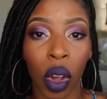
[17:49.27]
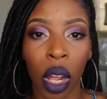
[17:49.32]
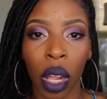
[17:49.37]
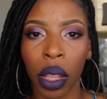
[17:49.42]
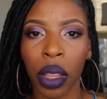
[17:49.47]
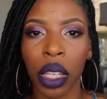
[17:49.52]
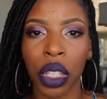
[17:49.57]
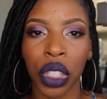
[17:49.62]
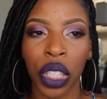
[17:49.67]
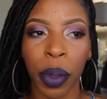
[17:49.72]
all
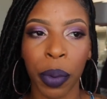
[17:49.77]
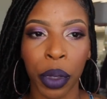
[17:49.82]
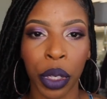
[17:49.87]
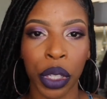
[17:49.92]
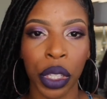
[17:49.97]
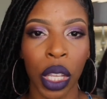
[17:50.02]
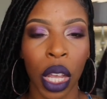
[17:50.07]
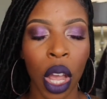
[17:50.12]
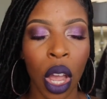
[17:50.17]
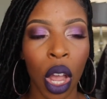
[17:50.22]
of the
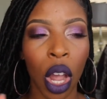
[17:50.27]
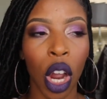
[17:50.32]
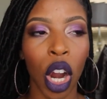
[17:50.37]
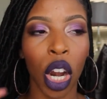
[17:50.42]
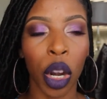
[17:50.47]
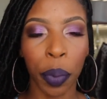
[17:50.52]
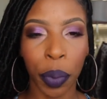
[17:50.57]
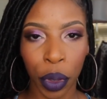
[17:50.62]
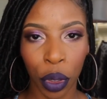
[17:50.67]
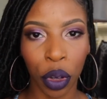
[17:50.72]
shimmers
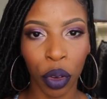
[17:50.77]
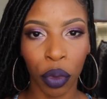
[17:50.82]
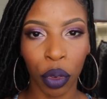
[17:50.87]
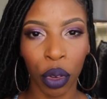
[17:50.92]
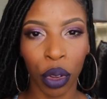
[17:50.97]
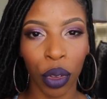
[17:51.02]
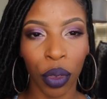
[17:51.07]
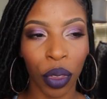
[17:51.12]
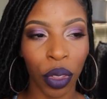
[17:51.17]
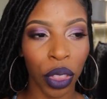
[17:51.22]
are
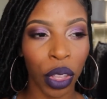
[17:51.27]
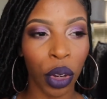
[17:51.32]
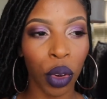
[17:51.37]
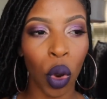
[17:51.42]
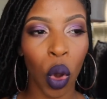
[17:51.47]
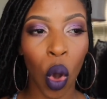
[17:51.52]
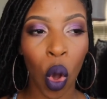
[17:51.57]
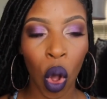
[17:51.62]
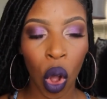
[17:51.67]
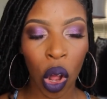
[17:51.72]
beautiful.
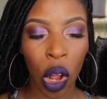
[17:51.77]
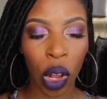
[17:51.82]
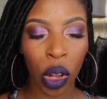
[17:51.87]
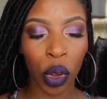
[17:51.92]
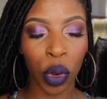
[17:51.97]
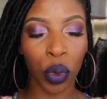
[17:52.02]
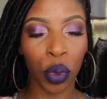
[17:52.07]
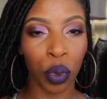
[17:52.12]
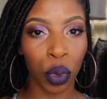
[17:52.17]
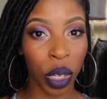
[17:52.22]
They're
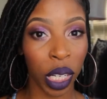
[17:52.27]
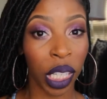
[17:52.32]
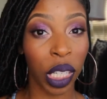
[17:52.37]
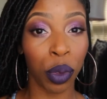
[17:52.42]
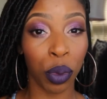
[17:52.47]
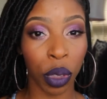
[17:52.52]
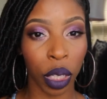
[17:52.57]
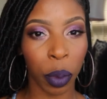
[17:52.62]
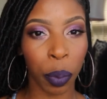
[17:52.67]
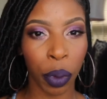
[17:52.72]
all really,
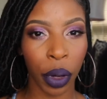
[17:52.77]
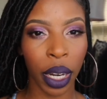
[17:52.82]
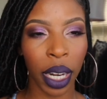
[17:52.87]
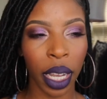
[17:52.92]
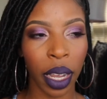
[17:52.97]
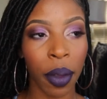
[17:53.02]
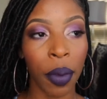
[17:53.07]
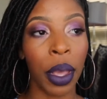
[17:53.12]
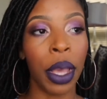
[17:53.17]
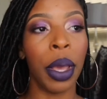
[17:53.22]
really
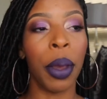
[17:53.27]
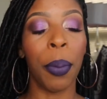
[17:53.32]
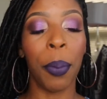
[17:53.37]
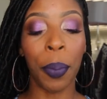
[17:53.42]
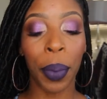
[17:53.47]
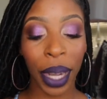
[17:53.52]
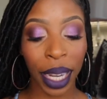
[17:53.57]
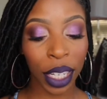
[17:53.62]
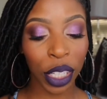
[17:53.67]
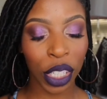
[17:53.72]
pretty.
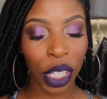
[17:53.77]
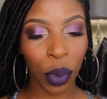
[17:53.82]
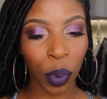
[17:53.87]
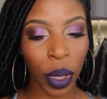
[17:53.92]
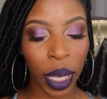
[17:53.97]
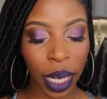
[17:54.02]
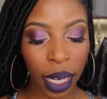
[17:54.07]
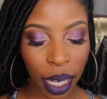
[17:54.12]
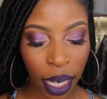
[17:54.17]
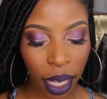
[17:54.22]
But did
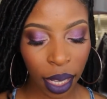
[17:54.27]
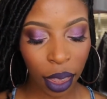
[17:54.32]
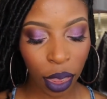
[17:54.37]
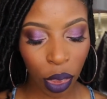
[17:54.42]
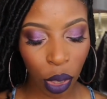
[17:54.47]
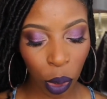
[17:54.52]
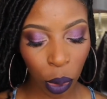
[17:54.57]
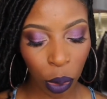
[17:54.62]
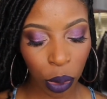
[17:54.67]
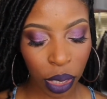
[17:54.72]
we need
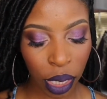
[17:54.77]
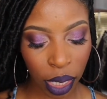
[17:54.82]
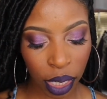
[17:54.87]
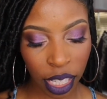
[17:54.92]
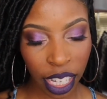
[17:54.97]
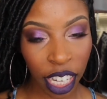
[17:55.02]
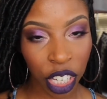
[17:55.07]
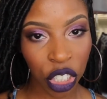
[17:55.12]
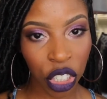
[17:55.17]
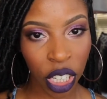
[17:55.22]
those
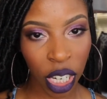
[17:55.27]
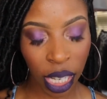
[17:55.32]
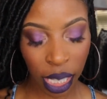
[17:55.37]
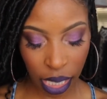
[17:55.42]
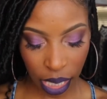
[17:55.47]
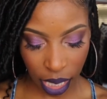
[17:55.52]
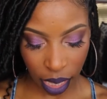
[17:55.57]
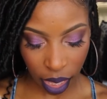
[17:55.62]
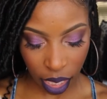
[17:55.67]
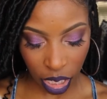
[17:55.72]
exact shades
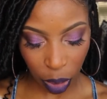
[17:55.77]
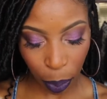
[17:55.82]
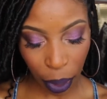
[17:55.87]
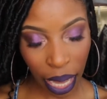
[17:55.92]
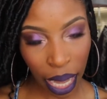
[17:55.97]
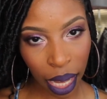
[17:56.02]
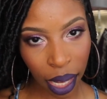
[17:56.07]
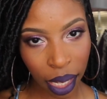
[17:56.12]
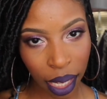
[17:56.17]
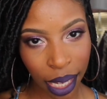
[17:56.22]
in this
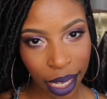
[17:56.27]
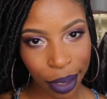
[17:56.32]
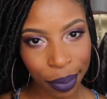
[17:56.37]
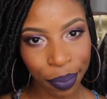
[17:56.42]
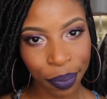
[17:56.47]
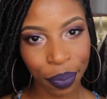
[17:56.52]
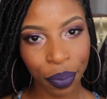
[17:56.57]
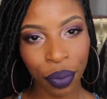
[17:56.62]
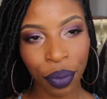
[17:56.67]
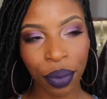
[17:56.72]
palette?
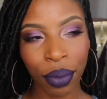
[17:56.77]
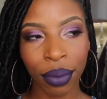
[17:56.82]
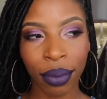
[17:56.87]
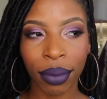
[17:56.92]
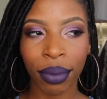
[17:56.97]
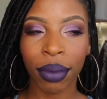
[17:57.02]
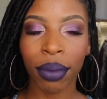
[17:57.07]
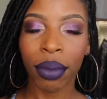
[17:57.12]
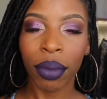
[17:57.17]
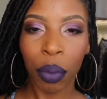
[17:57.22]

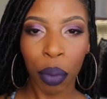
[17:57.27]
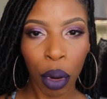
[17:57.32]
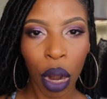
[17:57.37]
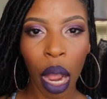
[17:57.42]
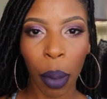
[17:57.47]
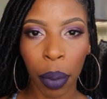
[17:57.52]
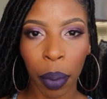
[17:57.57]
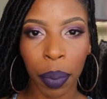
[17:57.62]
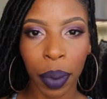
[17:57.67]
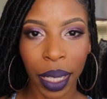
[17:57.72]

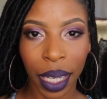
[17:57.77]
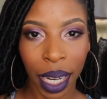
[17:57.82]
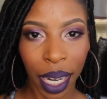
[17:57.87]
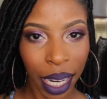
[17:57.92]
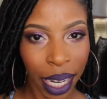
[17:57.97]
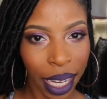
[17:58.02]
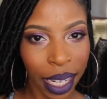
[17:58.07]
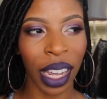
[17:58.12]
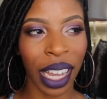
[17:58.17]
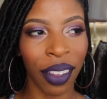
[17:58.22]
Probably
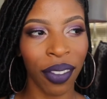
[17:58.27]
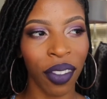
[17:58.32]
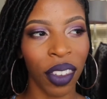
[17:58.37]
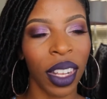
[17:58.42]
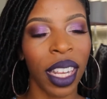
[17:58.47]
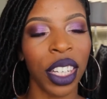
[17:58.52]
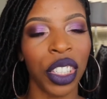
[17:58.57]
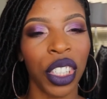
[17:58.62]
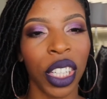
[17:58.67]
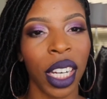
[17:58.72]
not. I feel
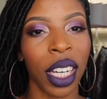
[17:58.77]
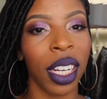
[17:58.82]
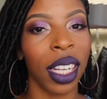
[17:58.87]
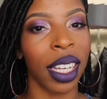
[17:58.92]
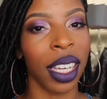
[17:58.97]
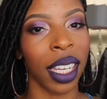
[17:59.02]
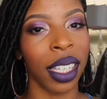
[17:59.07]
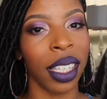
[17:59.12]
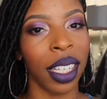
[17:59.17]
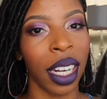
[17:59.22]
like she could have
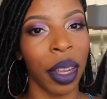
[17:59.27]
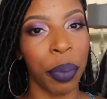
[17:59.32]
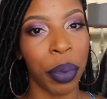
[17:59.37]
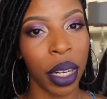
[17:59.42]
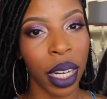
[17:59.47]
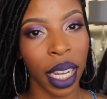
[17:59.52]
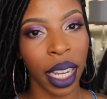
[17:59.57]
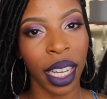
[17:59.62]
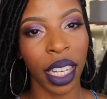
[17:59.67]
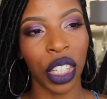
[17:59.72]
kicked it up a
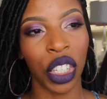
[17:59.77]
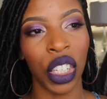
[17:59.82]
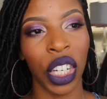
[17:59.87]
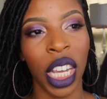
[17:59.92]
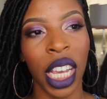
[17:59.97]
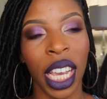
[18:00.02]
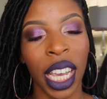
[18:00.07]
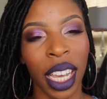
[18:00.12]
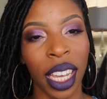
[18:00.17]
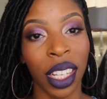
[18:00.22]
notch
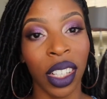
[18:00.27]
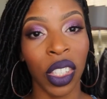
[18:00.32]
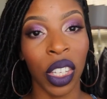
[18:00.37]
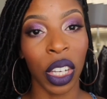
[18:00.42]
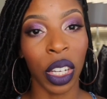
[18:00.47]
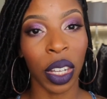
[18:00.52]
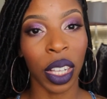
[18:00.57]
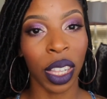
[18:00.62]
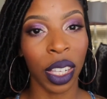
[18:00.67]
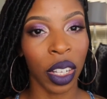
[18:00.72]
and
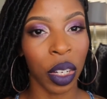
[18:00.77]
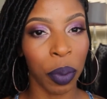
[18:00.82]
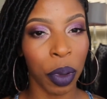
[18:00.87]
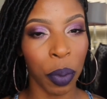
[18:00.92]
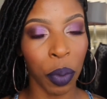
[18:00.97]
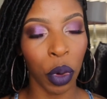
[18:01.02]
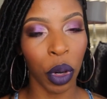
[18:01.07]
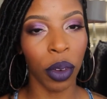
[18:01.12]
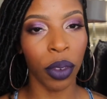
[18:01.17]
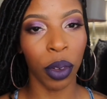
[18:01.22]
took a little bit
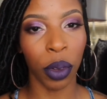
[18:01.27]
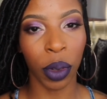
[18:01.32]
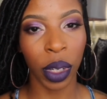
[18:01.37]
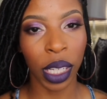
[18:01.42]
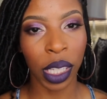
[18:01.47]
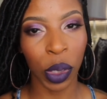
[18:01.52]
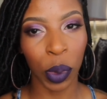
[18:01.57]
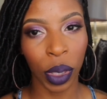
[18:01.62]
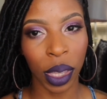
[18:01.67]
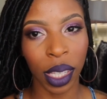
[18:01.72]
more of a
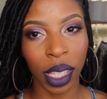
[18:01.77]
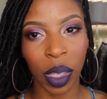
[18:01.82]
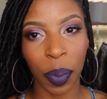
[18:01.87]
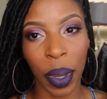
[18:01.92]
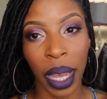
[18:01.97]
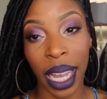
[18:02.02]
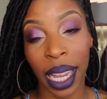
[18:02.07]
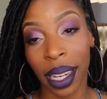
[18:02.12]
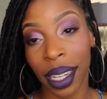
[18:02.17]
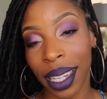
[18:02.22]
risk with this
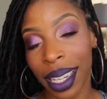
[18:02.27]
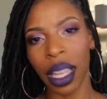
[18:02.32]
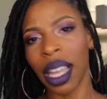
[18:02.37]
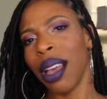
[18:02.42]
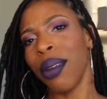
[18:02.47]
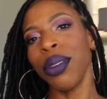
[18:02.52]
palette. I